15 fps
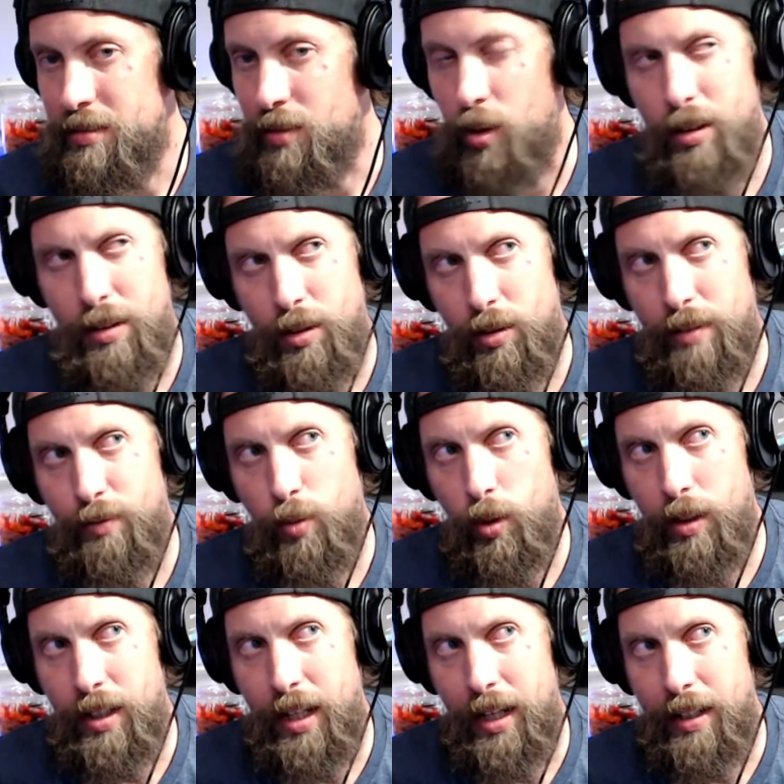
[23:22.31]
or no, a
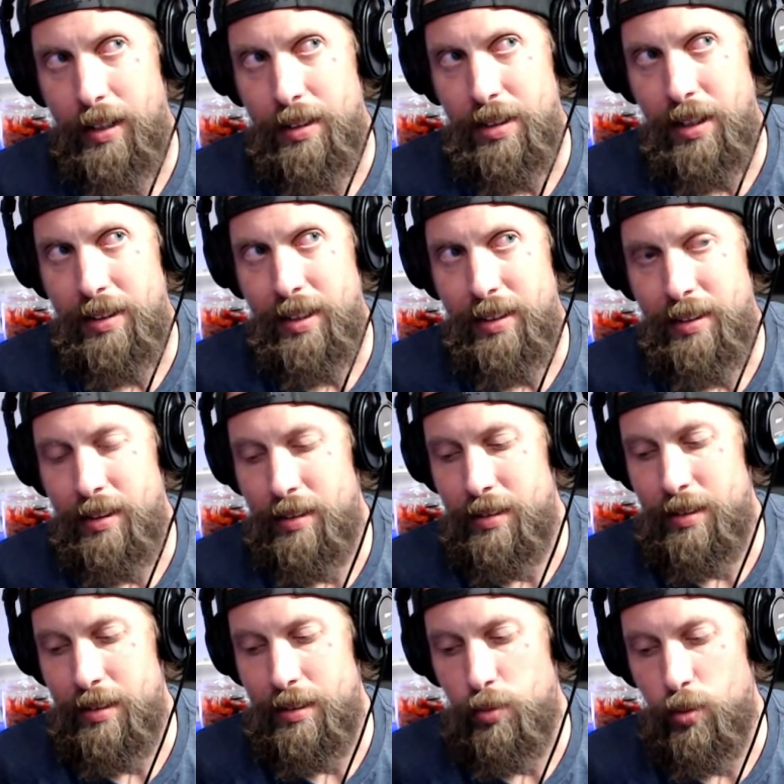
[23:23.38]
49 inch. I think
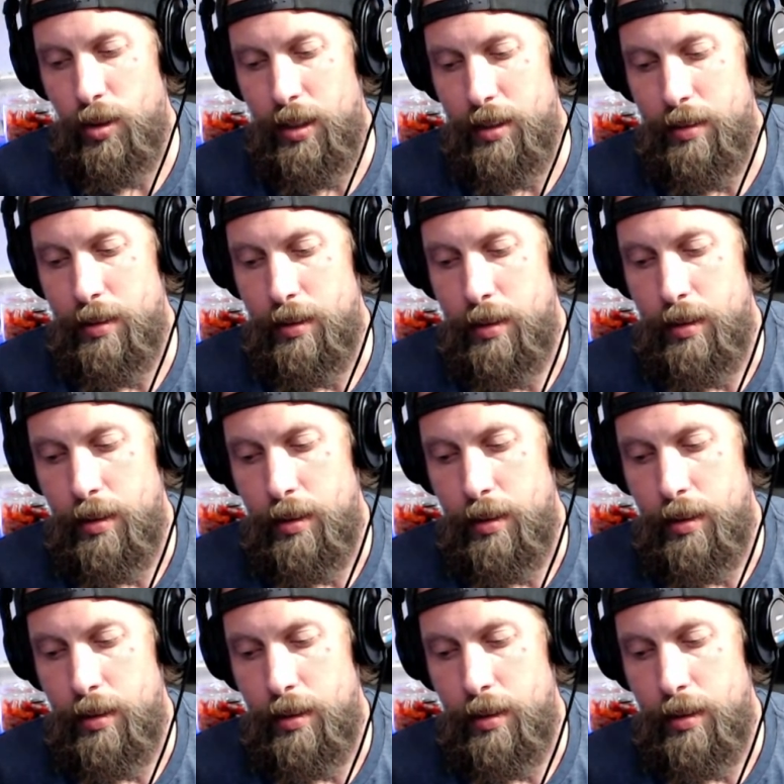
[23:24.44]
theirs is what?